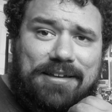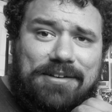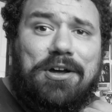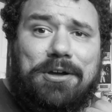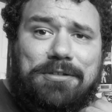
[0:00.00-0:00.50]

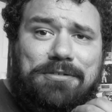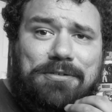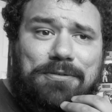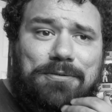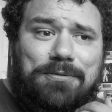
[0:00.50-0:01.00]
talks
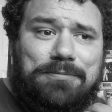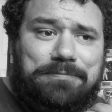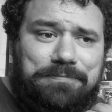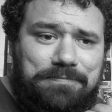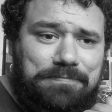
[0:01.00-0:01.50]
to
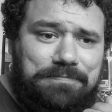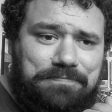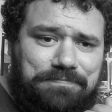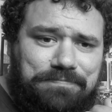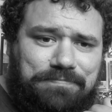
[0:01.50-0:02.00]

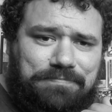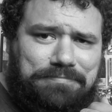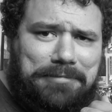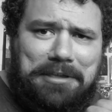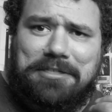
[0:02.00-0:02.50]

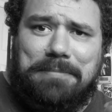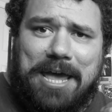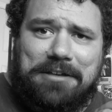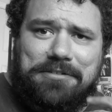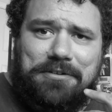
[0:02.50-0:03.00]
the
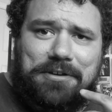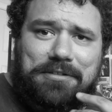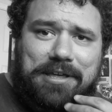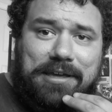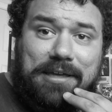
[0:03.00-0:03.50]
Master.
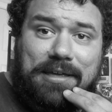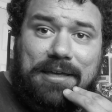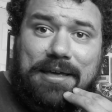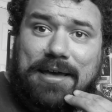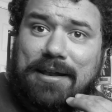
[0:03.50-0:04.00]
He's like,
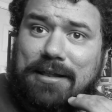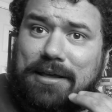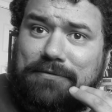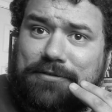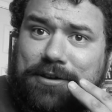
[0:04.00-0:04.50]
I'd
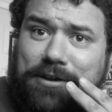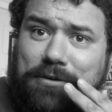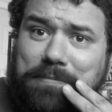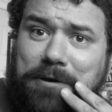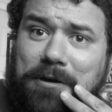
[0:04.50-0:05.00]
love to
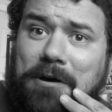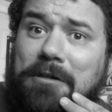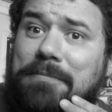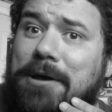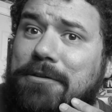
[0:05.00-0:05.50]
know
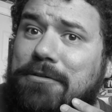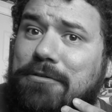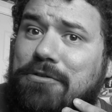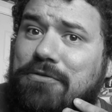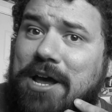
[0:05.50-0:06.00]
all about
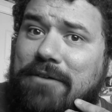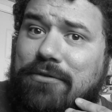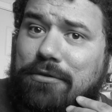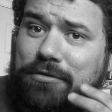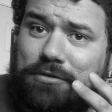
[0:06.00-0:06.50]
your
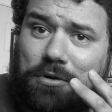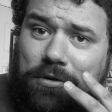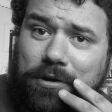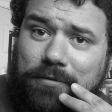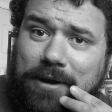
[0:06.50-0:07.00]
travels,
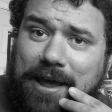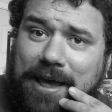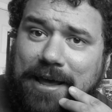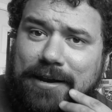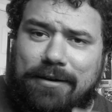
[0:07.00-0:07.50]

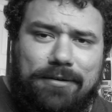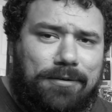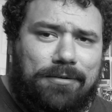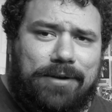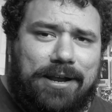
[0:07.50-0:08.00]
Norinrad. And
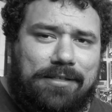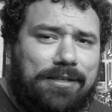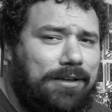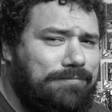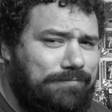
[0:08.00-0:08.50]
Norinrad's like,